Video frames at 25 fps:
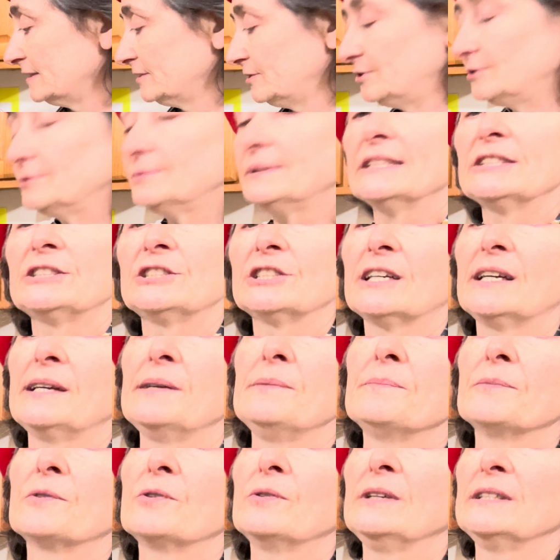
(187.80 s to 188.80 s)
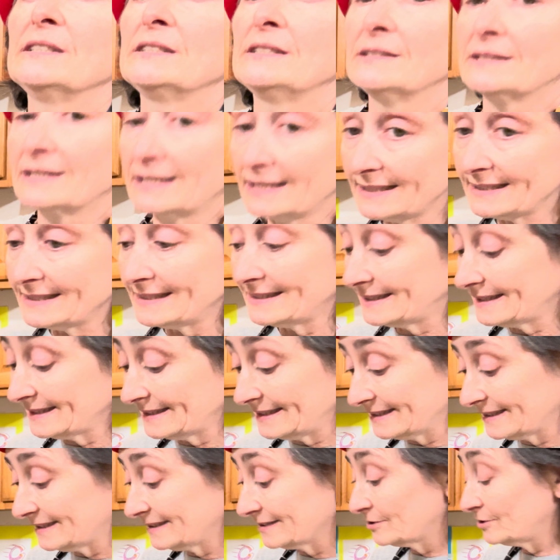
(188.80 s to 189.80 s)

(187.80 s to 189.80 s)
to which I'm going to cut the little